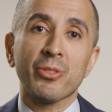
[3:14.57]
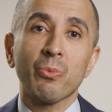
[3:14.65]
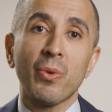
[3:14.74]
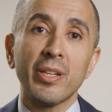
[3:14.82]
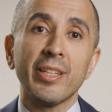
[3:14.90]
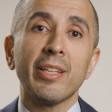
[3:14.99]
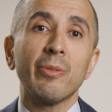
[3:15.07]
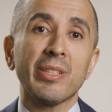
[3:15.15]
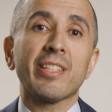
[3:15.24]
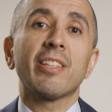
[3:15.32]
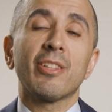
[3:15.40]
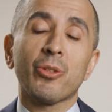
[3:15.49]
one day we
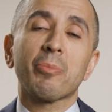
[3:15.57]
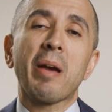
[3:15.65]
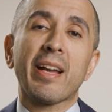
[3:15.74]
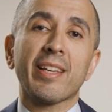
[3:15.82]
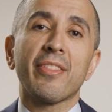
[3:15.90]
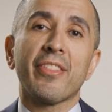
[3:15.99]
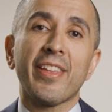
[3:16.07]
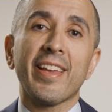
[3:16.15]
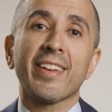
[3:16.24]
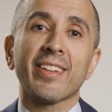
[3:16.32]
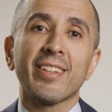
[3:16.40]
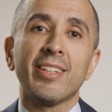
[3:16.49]
can look back and
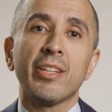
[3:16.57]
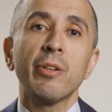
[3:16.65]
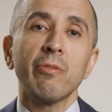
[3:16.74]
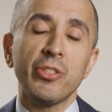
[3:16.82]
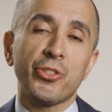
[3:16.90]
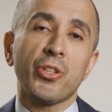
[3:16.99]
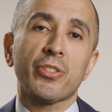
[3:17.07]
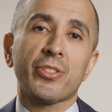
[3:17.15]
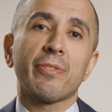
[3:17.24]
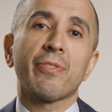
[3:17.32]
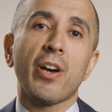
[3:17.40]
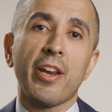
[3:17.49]
think we
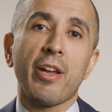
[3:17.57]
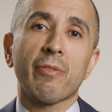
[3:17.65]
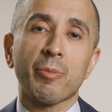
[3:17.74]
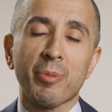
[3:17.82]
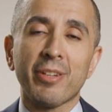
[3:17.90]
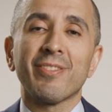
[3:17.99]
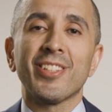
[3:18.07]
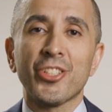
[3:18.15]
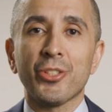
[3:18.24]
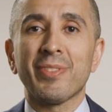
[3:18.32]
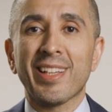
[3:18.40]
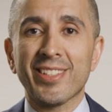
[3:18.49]
justified our
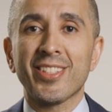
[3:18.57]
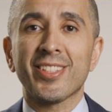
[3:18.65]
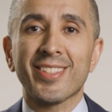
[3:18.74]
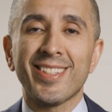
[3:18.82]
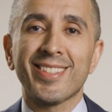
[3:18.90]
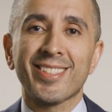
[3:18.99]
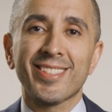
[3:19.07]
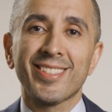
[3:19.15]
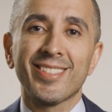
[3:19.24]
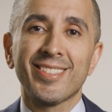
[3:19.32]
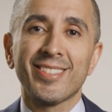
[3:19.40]
privilege of existence.